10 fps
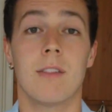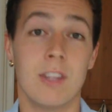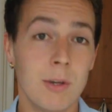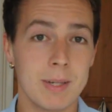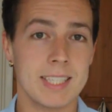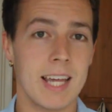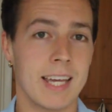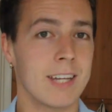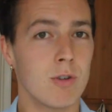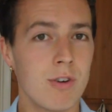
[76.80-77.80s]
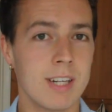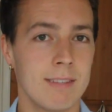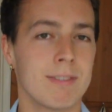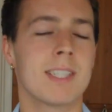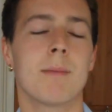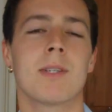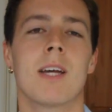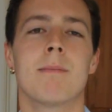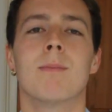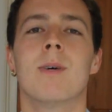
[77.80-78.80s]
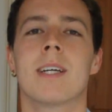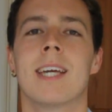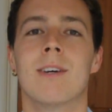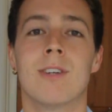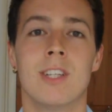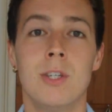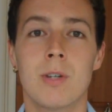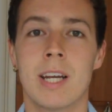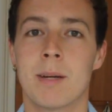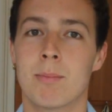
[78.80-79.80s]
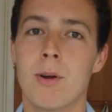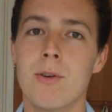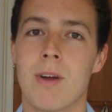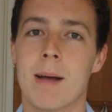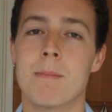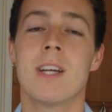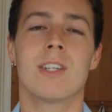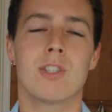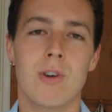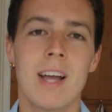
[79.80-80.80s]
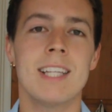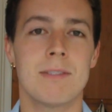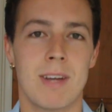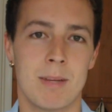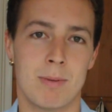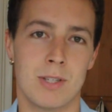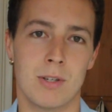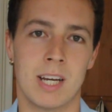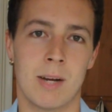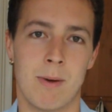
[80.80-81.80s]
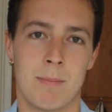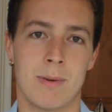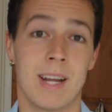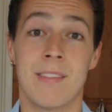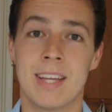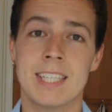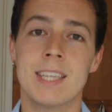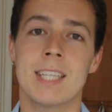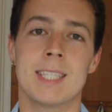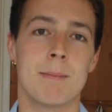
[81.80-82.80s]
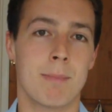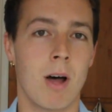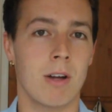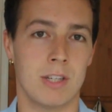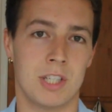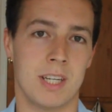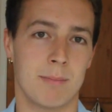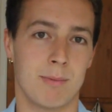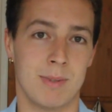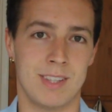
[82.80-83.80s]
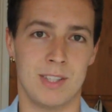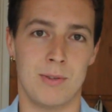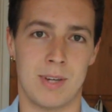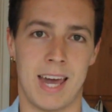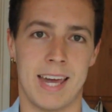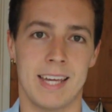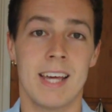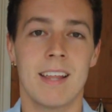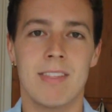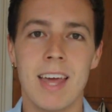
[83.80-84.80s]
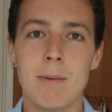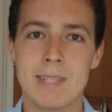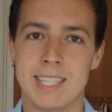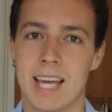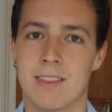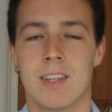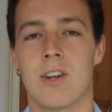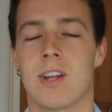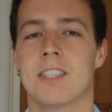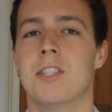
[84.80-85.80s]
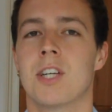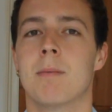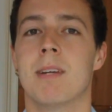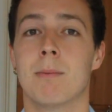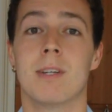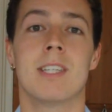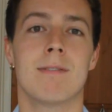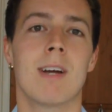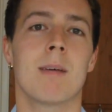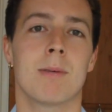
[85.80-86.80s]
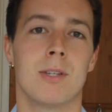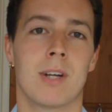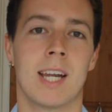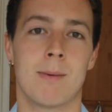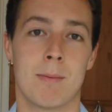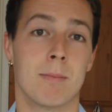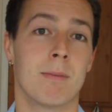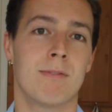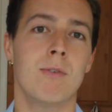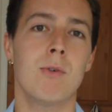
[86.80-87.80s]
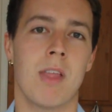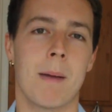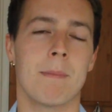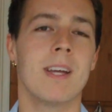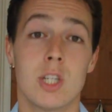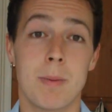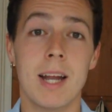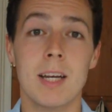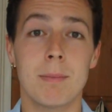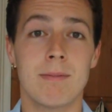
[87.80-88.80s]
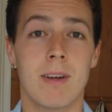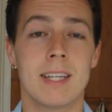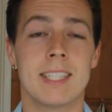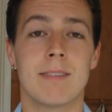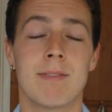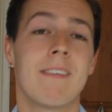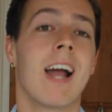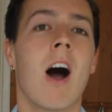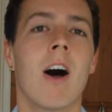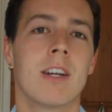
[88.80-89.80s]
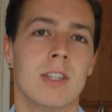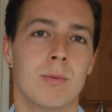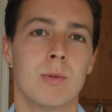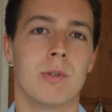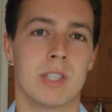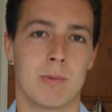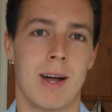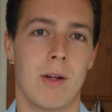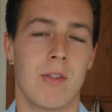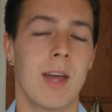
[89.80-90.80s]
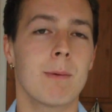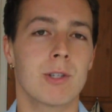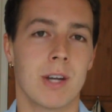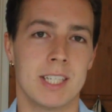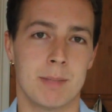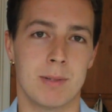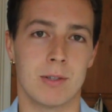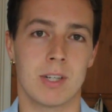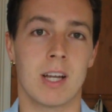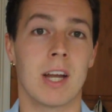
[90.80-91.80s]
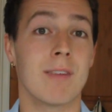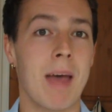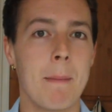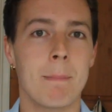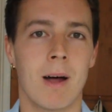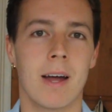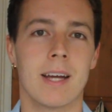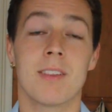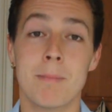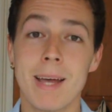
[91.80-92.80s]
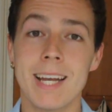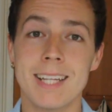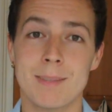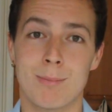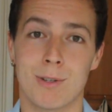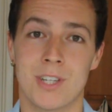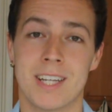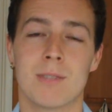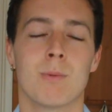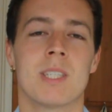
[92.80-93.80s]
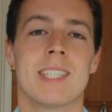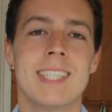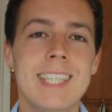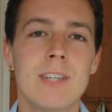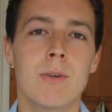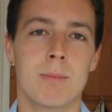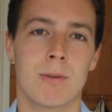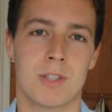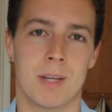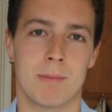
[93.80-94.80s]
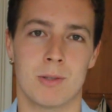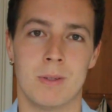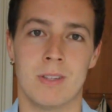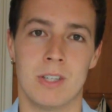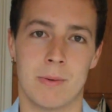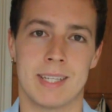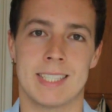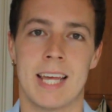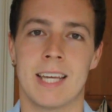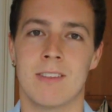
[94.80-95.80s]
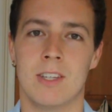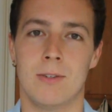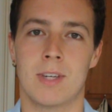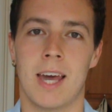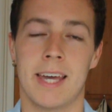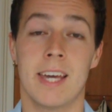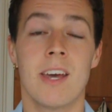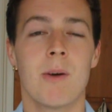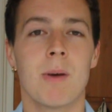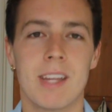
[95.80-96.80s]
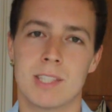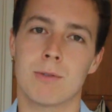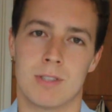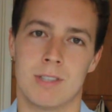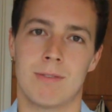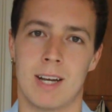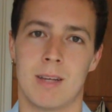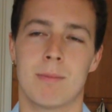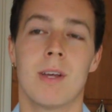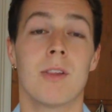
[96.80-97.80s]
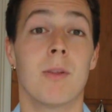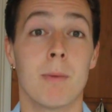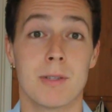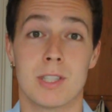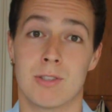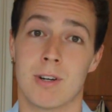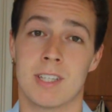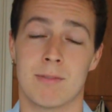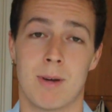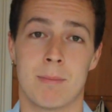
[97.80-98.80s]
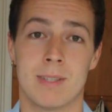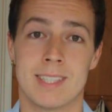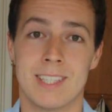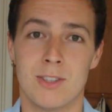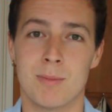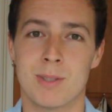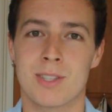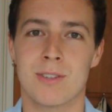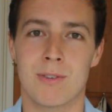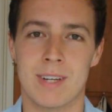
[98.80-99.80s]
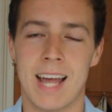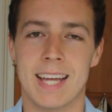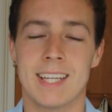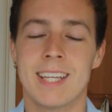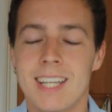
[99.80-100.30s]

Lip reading: The USA had already for some time been working on a nuclear program to try and develop a nuclear weapon, and they did this in partnership with the UK. They were scared that Nazi Germany would develop a nuclear weapon before them. Japan had been fighting very hard in the war as well. They were trying to build a kind of empire. The Manhattan Project was a secret project between the USA and the UK where they sought to develop the most destructive weapons that humans could create.